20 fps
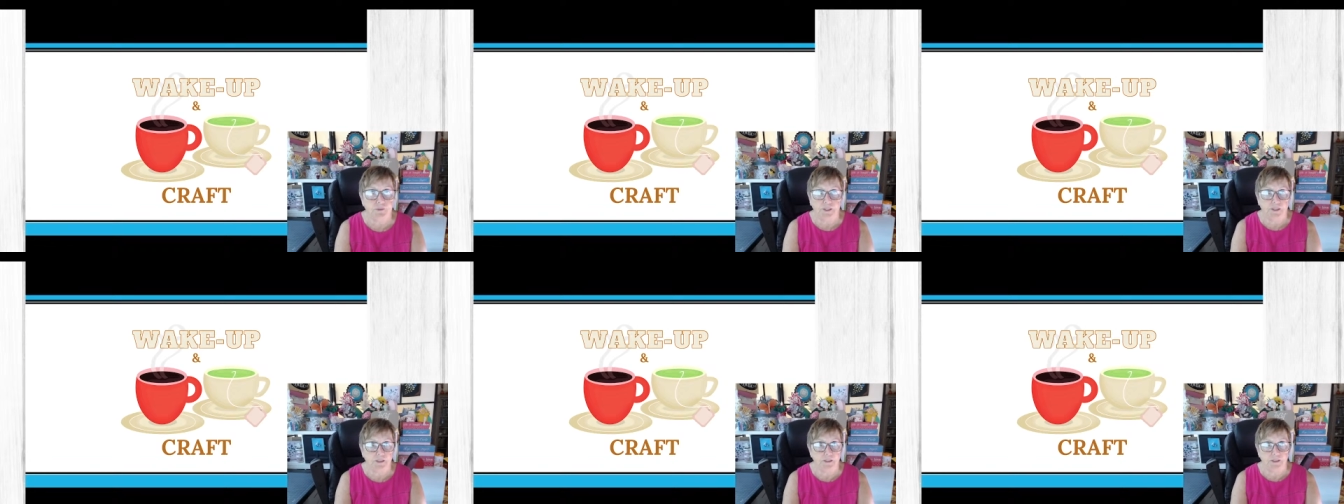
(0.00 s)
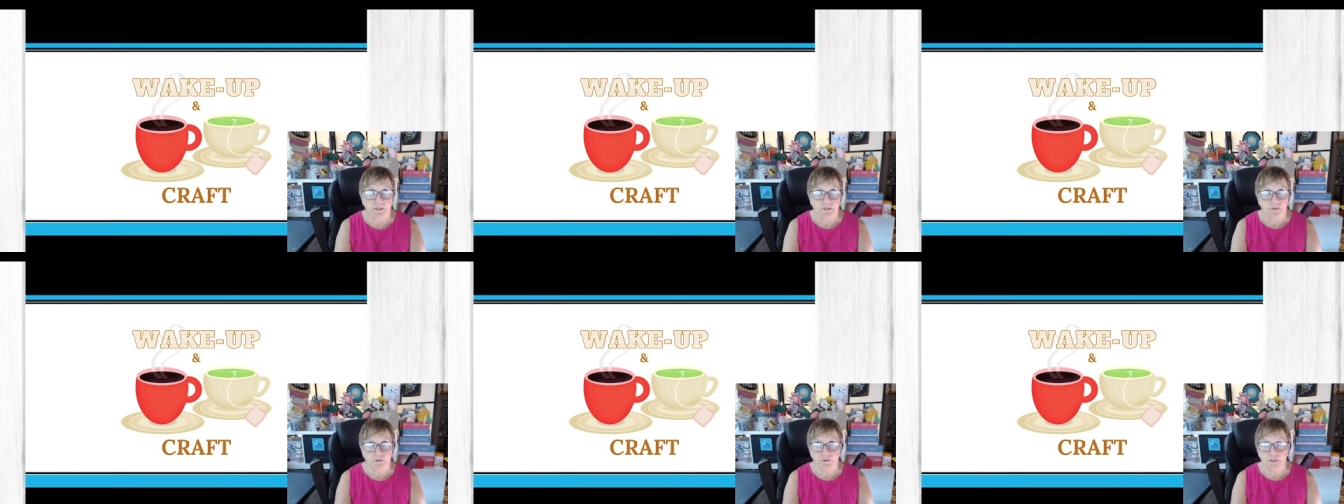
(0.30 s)

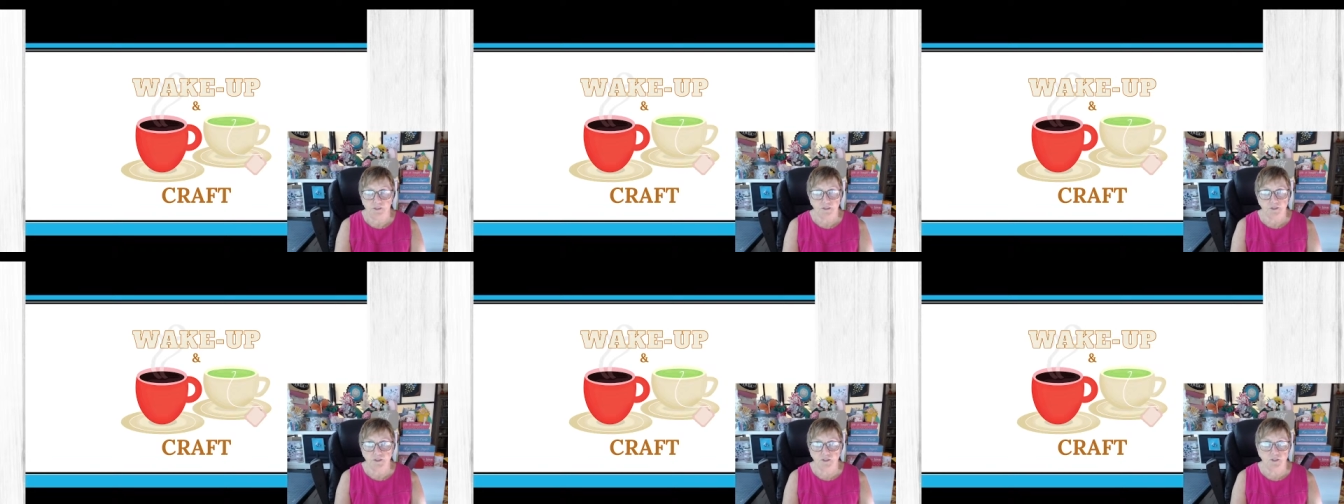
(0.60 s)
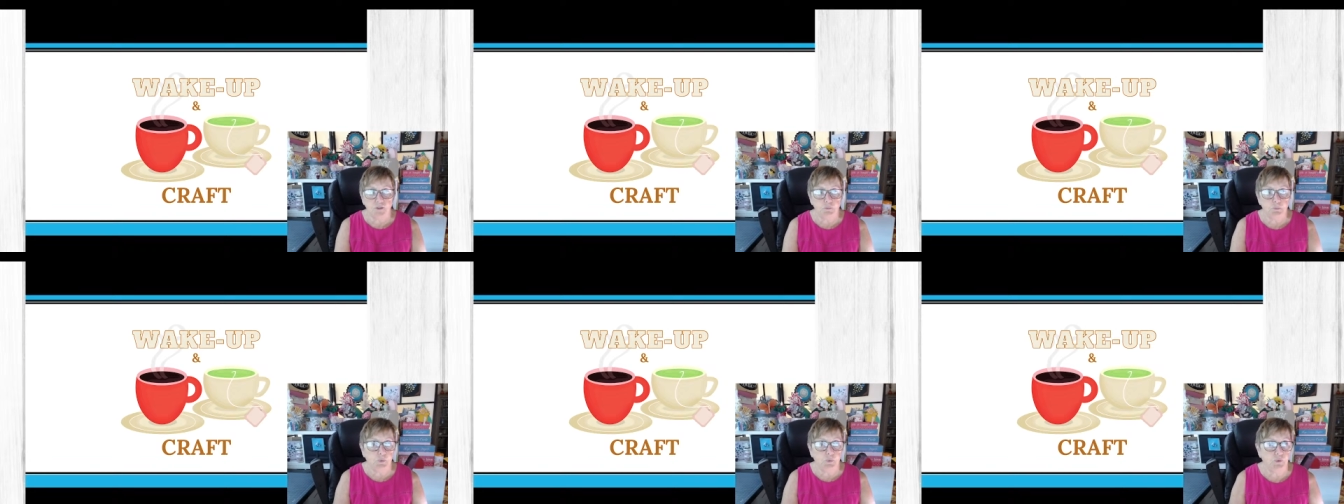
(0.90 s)
And this
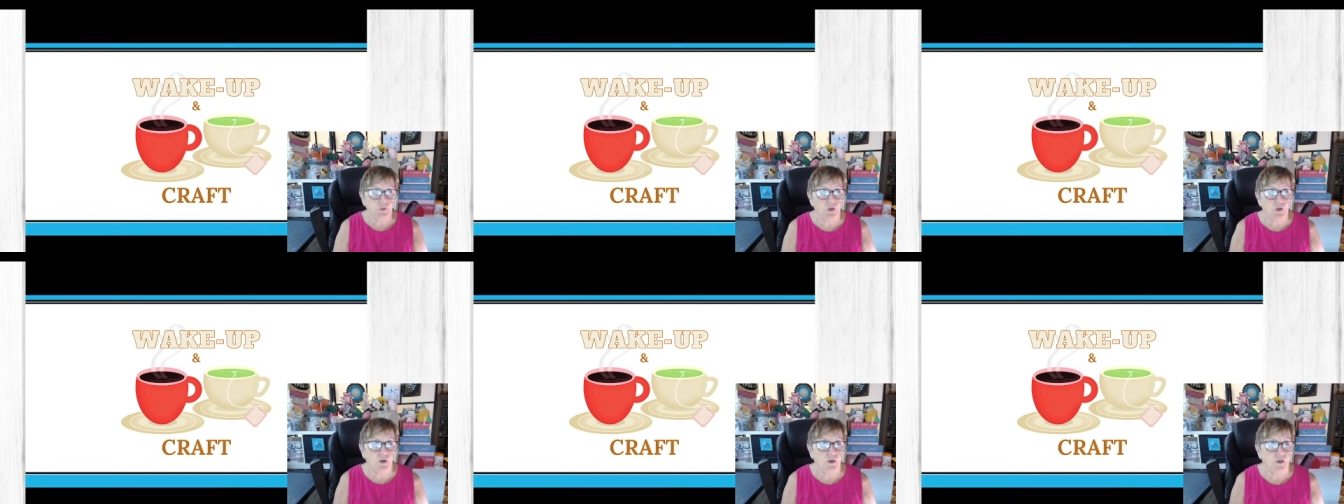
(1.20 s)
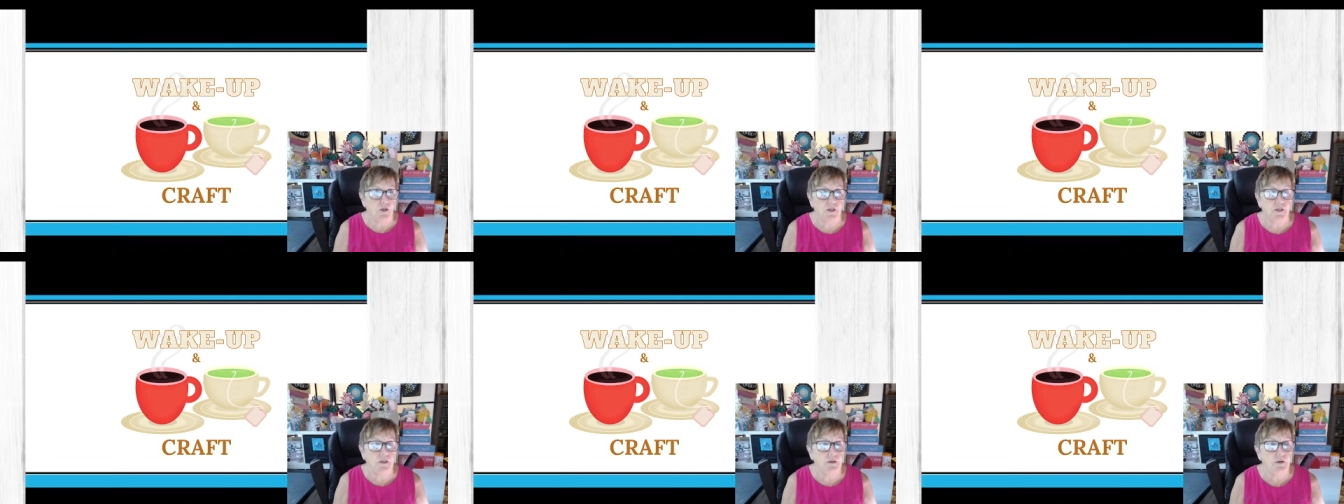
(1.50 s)
is put
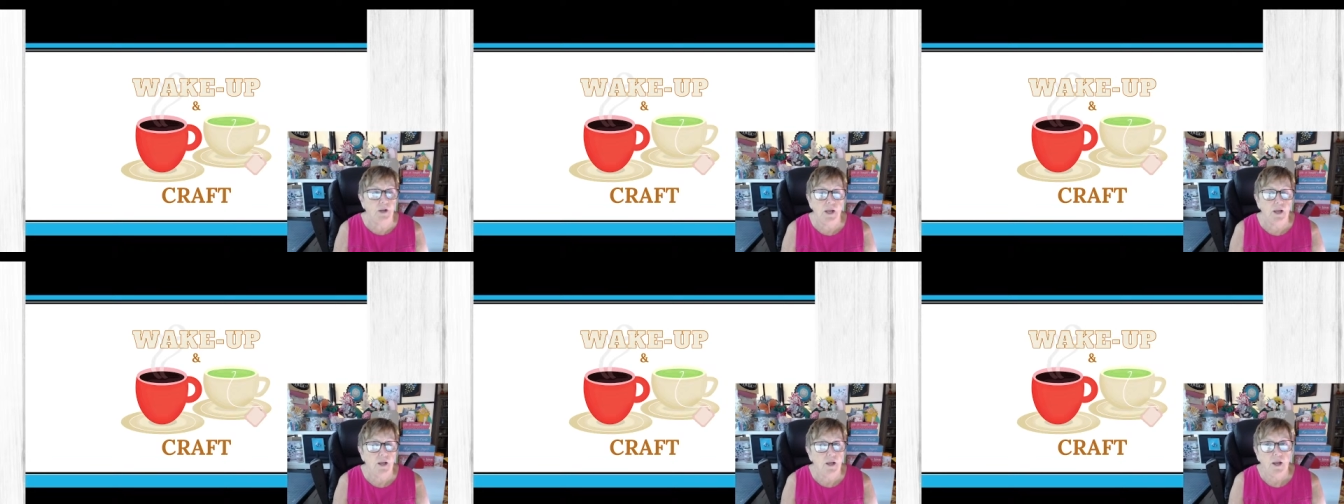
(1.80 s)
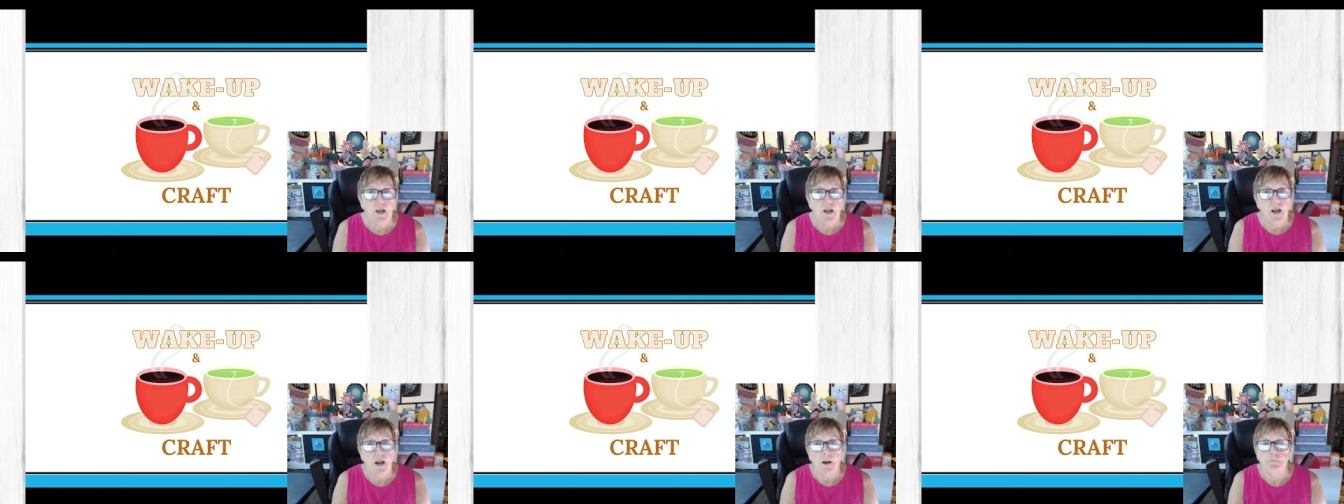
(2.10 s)
on
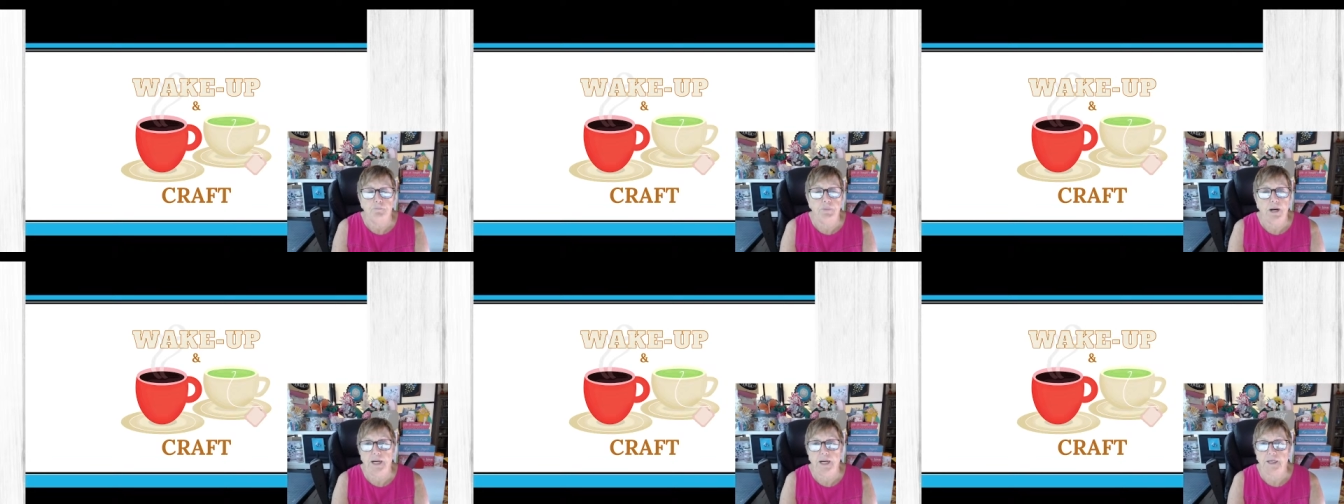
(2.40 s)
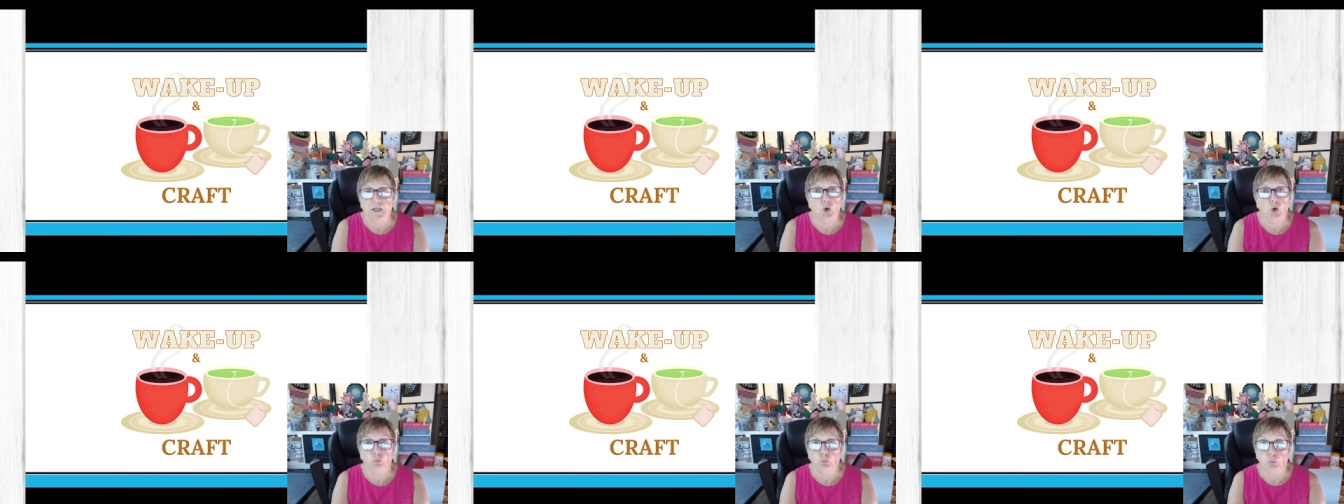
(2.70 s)

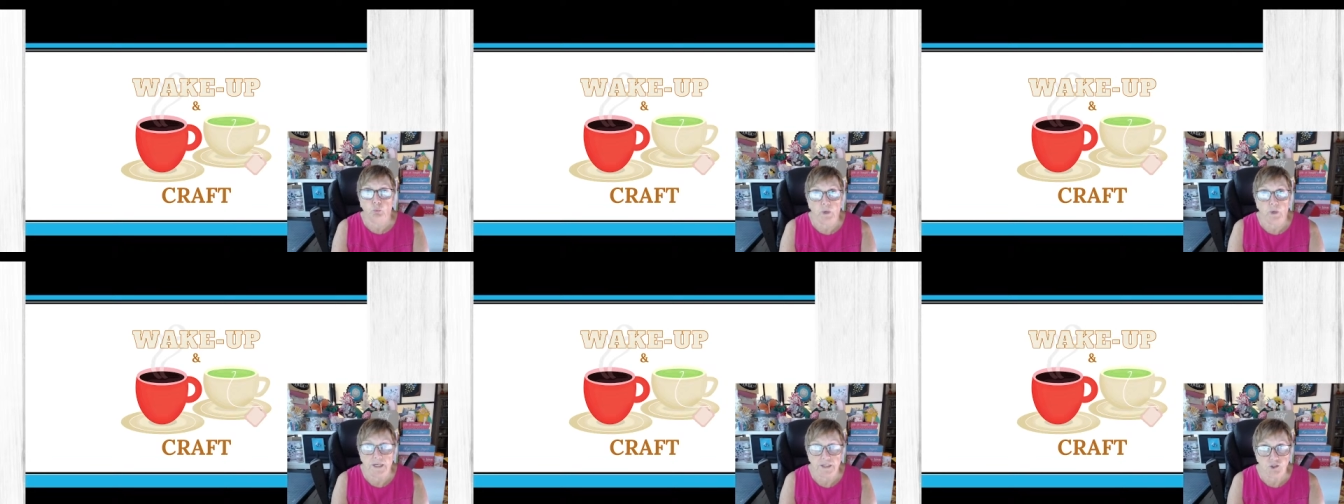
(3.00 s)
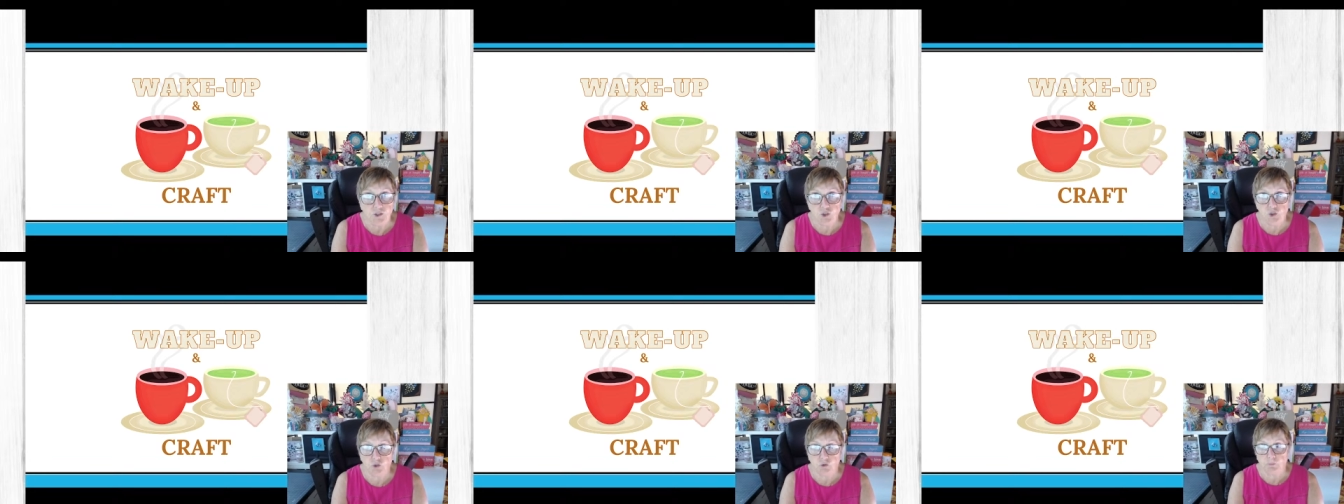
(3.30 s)
by
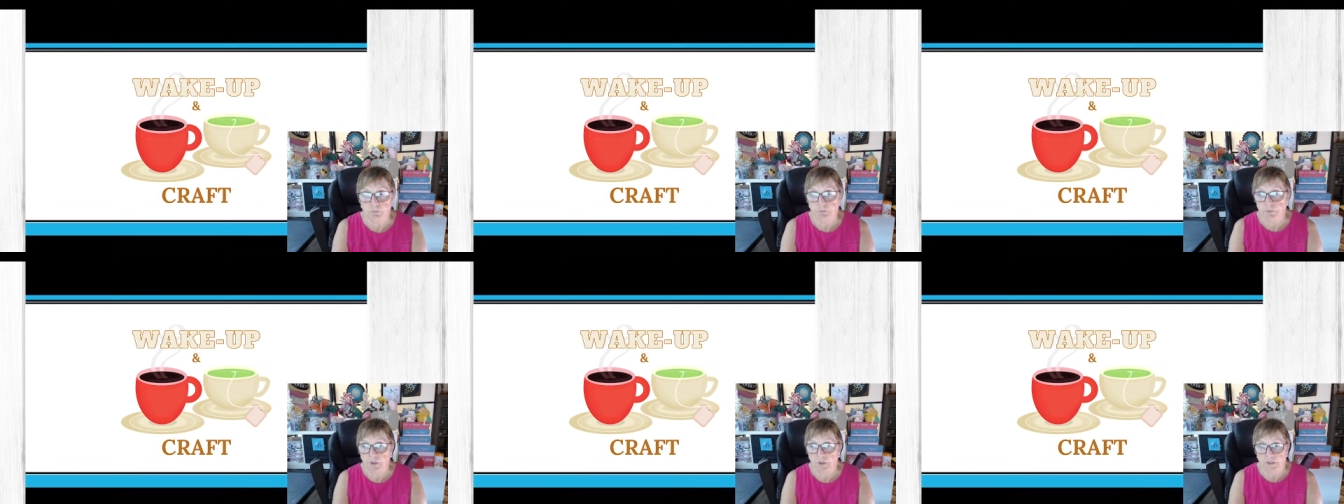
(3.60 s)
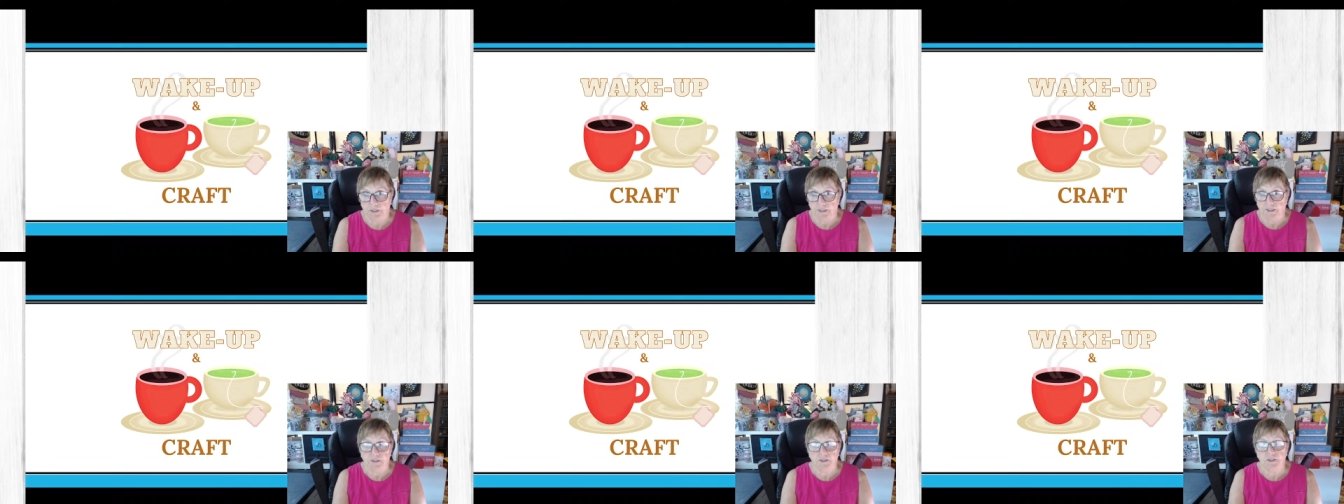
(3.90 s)
Ranger
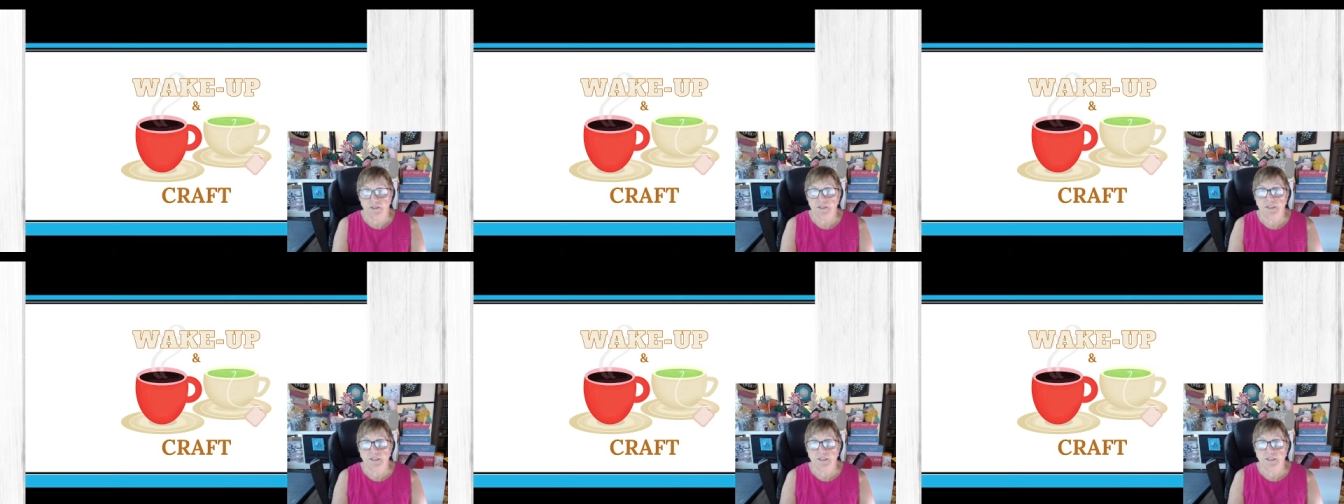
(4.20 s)
Products,